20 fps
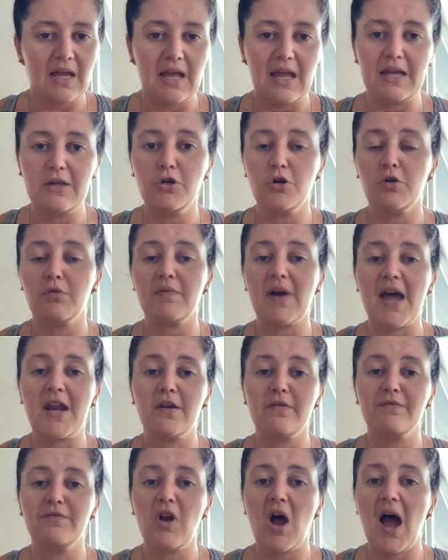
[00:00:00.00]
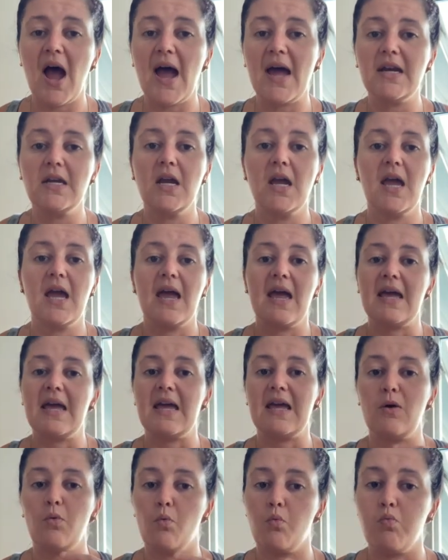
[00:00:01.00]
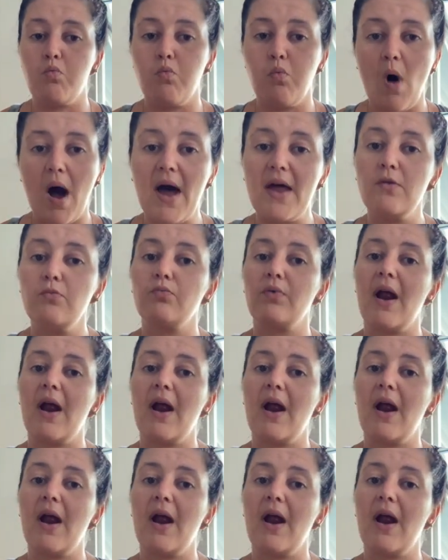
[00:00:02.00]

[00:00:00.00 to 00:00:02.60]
In your round of 9, hit 1